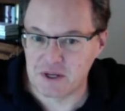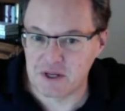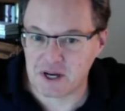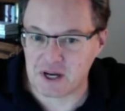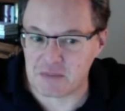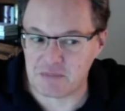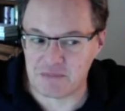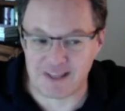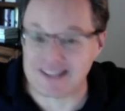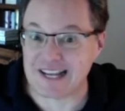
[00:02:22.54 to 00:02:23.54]
Um,
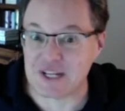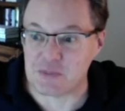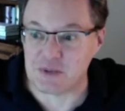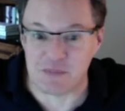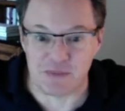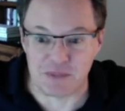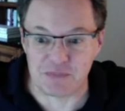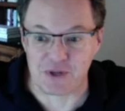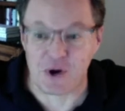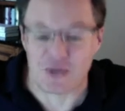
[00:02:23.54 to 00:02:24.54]
that dates me a bit,
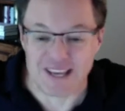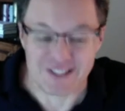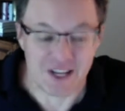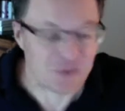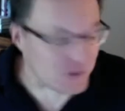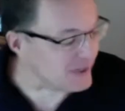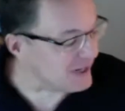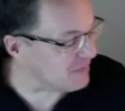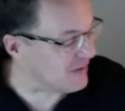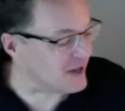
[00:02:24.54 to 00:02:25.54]
but oh yes, I was
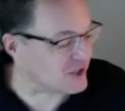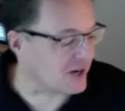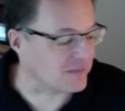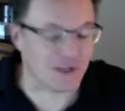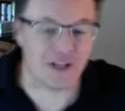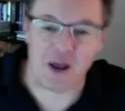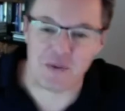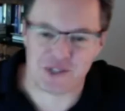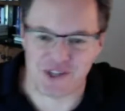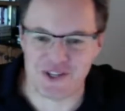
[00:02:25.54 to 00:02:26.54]
reading Fast Company and I
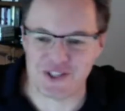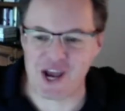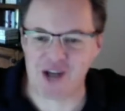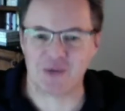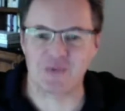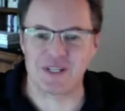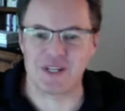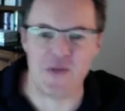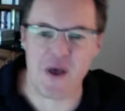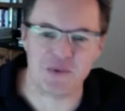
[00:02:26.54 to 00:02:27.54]
was in the tech
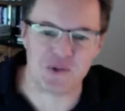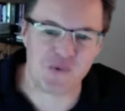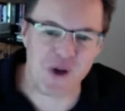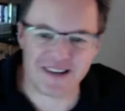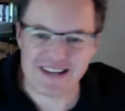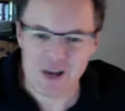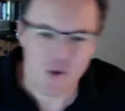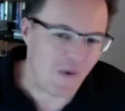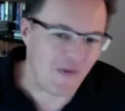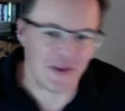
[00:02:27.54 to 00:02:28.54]
arena, and that was right
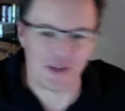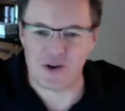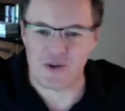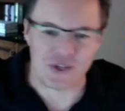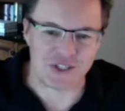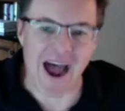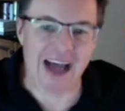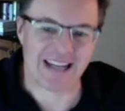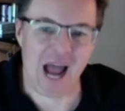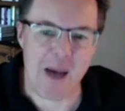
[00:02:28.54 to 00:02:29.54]
when the you know the
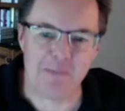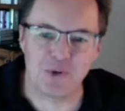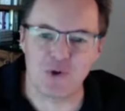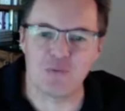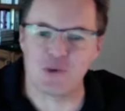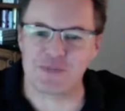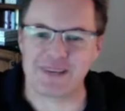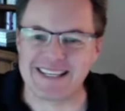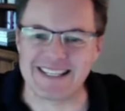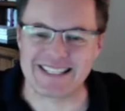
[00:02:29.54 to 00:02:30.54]
dot com boom was
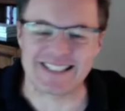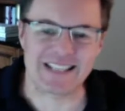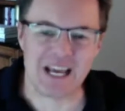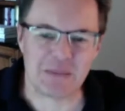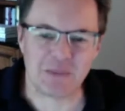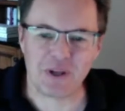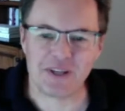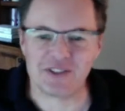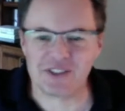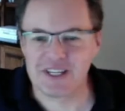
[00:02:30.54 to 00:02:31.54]
beginning to take
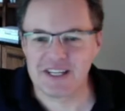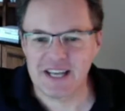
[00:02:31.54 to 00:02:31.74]
place.